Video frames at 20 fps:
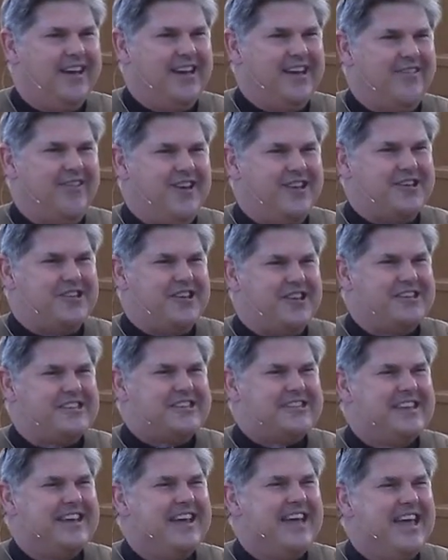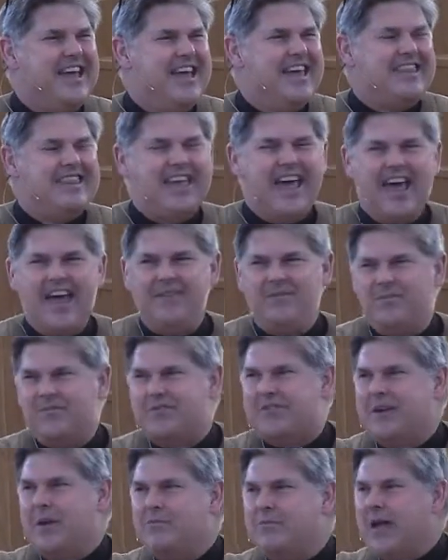which is that
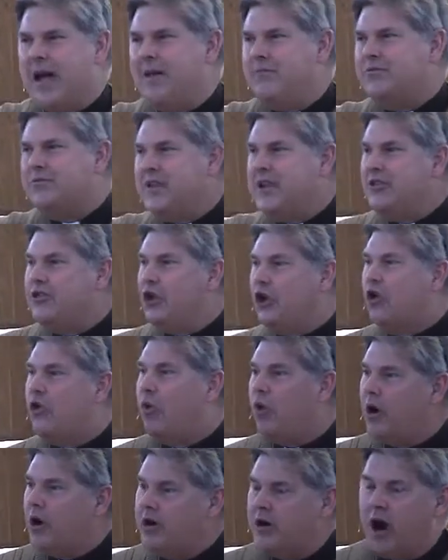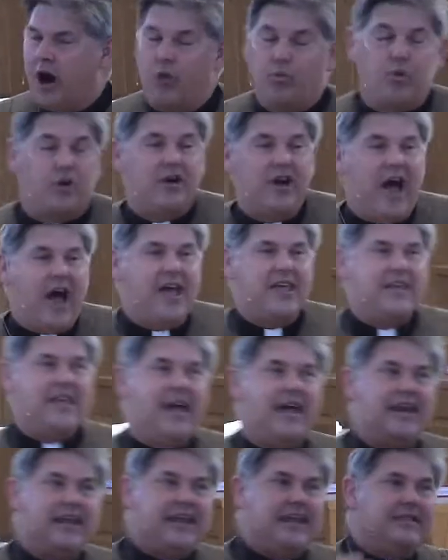sometimes in the courtyard, we're not
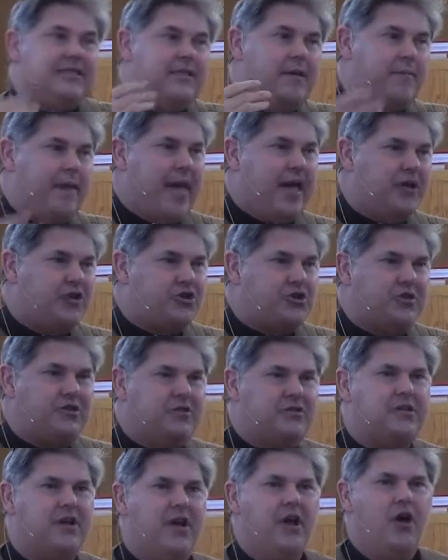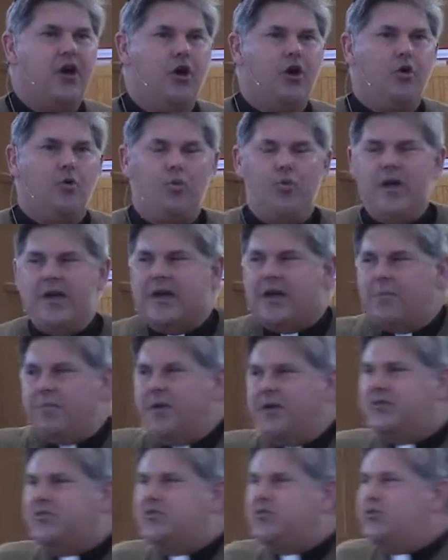yet in the mansions, we can
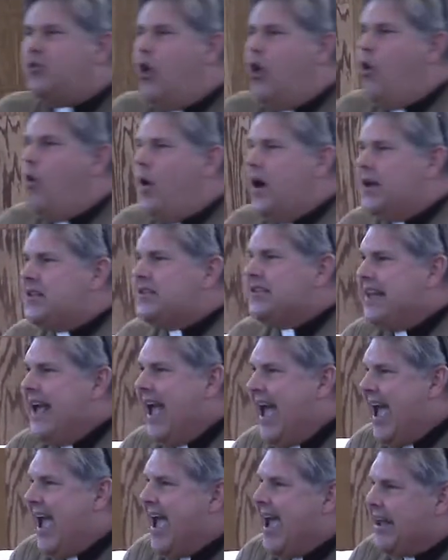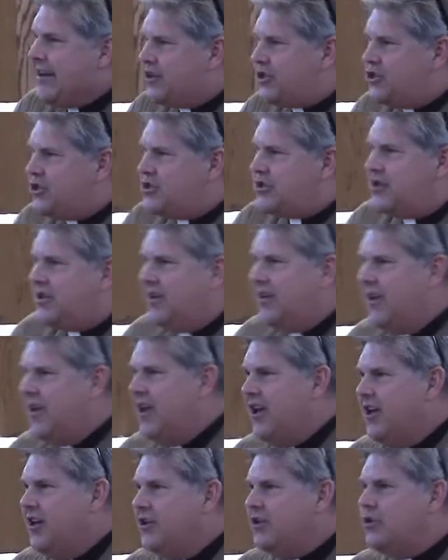be so attached
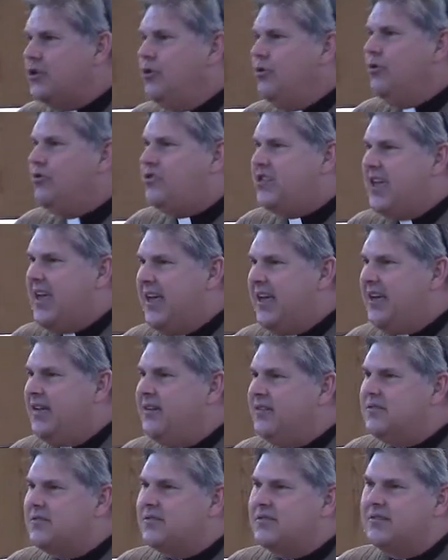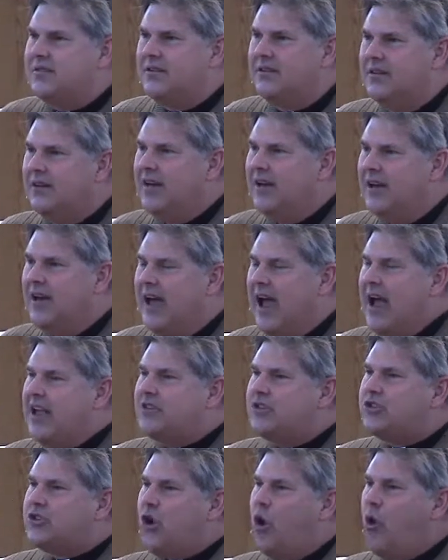to things
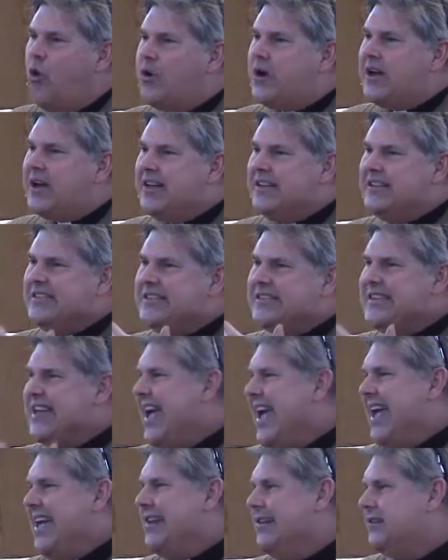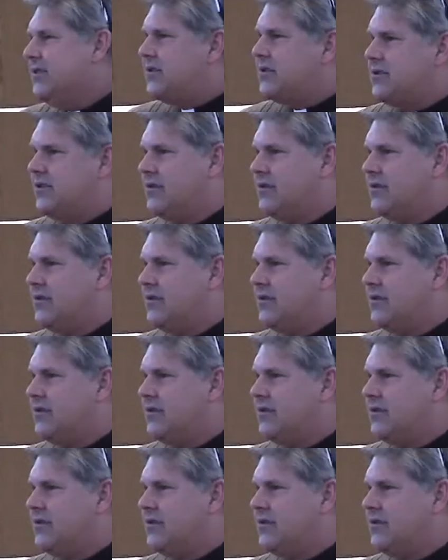and so content